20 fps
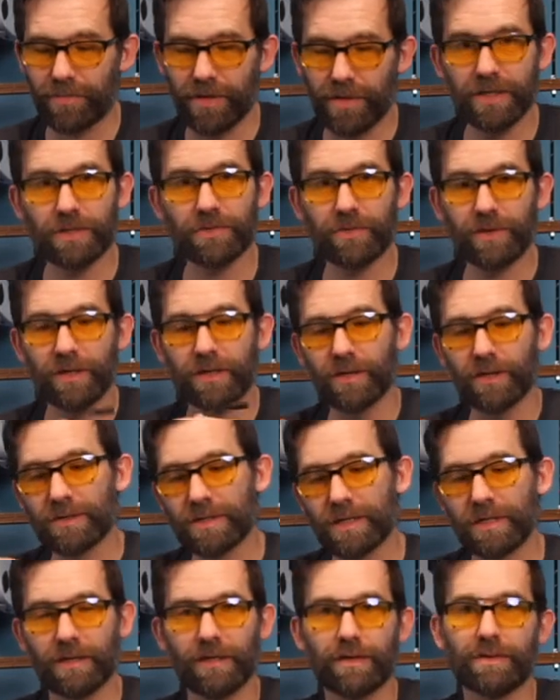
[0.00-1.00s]
this one
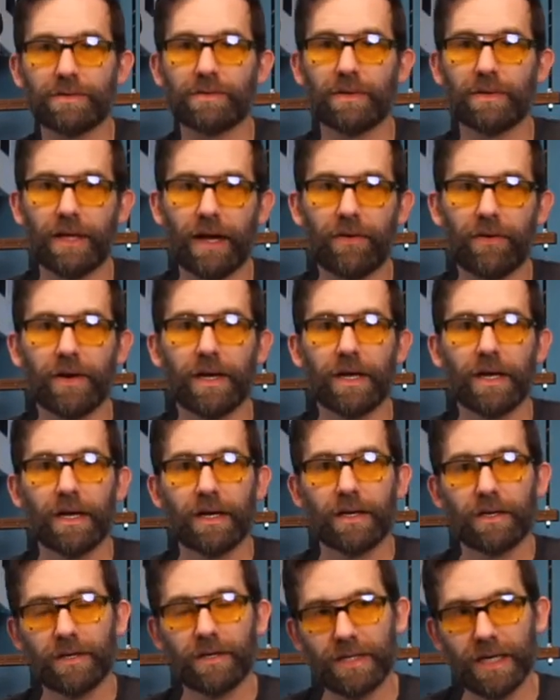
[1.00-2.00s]
goes into this one and that one.
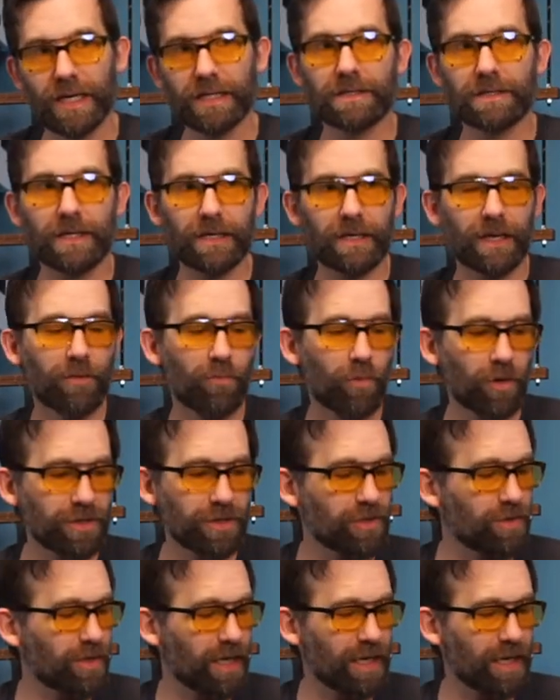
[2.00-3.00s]
You test it, and
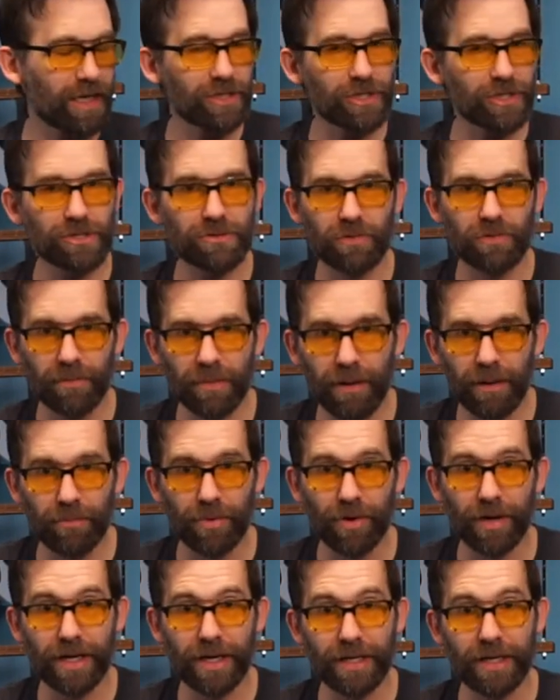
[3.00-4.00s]
once you get it, just
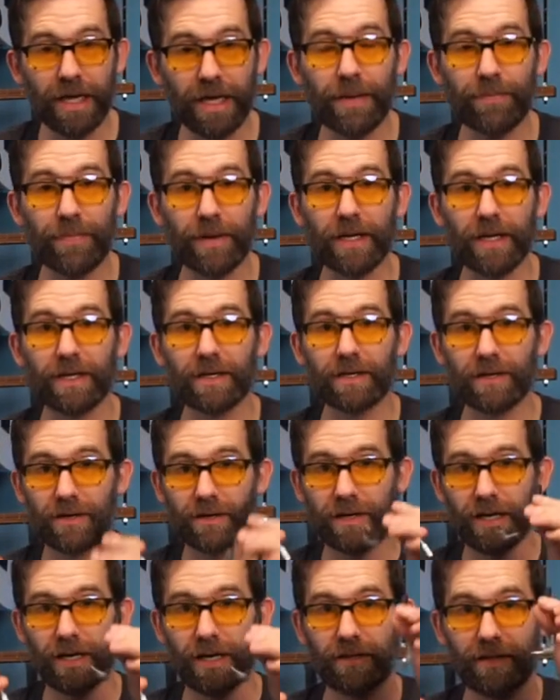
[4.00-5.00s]
remember it and keep it.
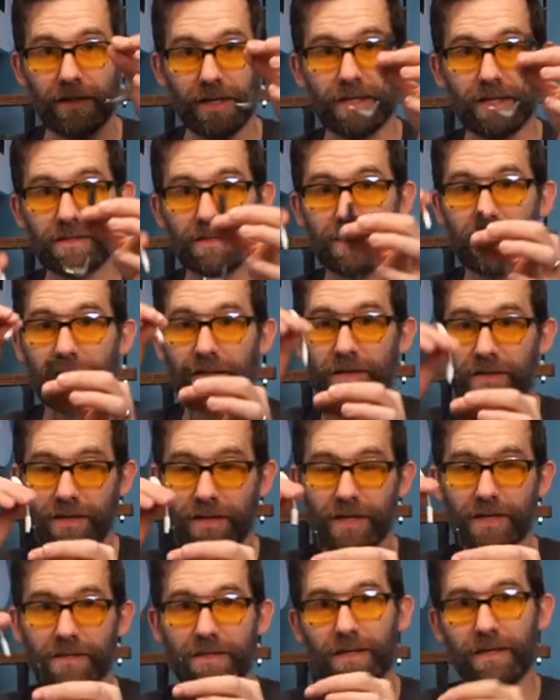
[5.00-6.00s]
Okay, this, into
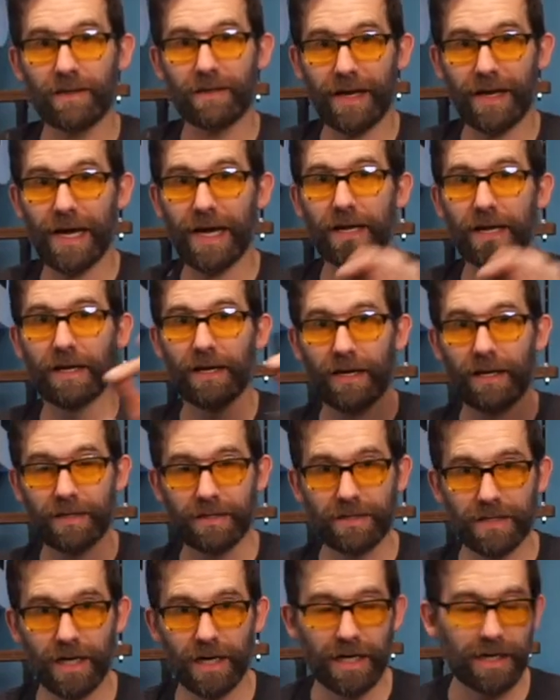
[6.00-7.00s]
that,
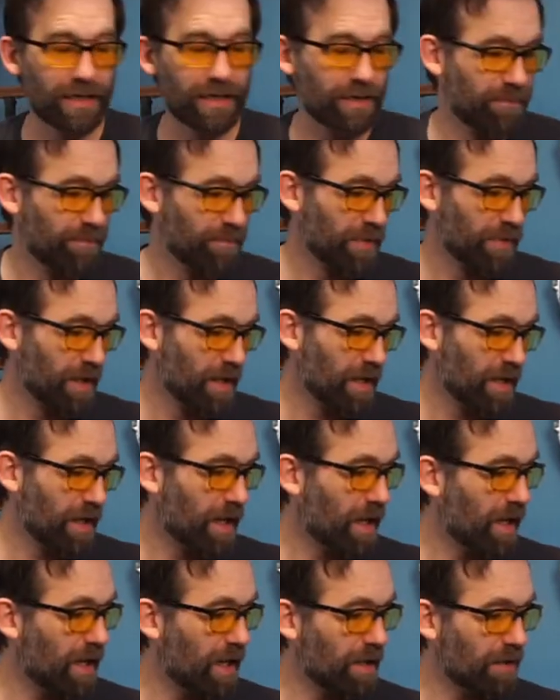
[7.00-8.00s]
done.
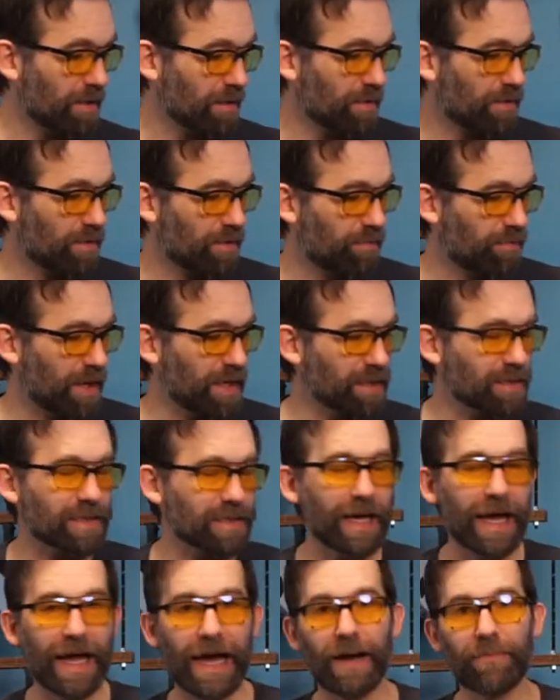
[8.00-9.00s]
The
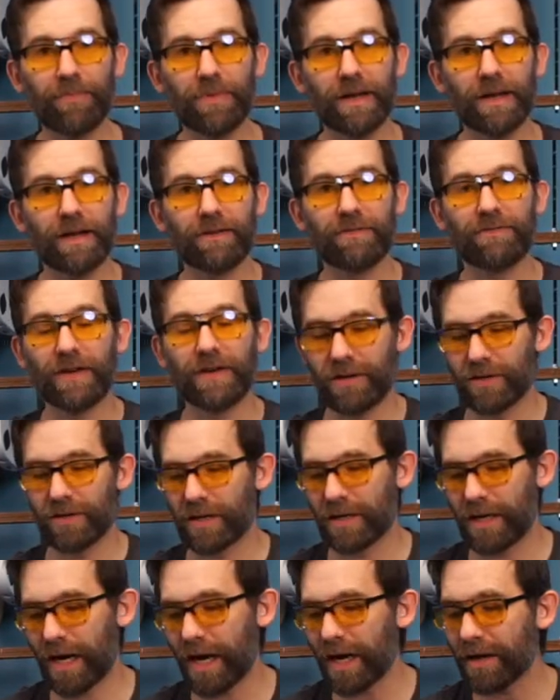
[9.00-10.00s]
best app that I found
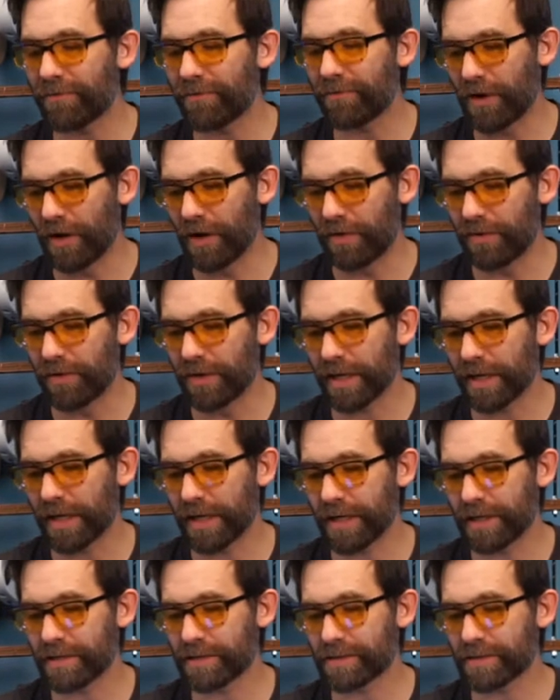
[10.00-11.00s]
on iPhone
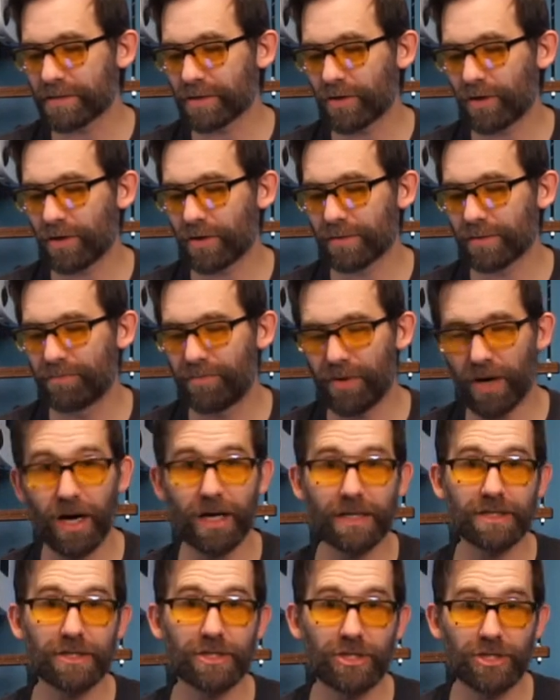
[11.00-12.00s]
is called
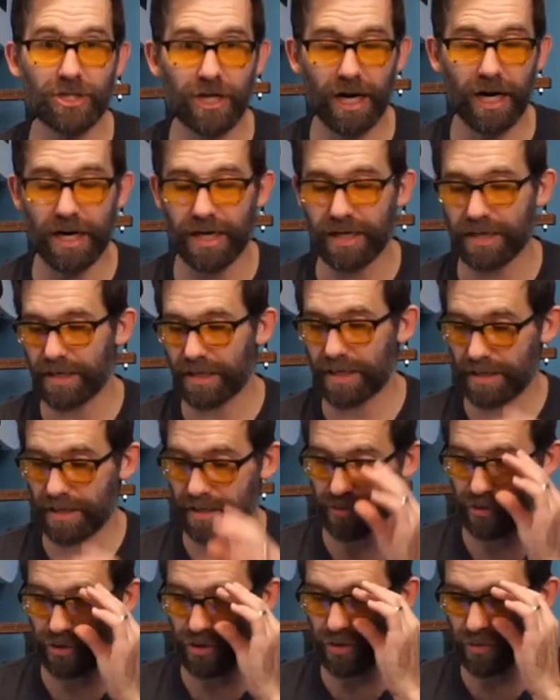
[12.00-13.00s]
Boss Jock
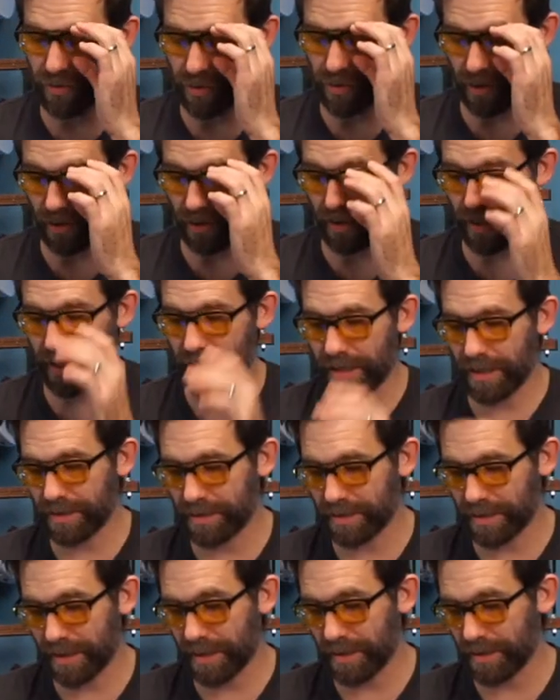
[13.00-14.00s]
Junior. And
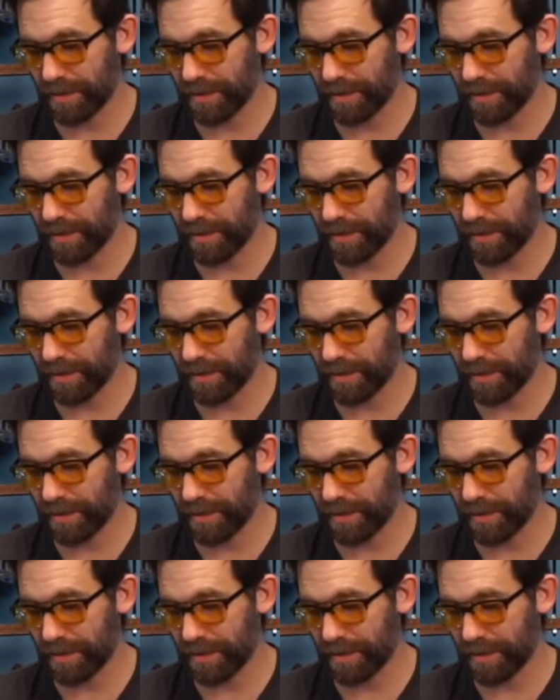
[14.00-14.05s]
it's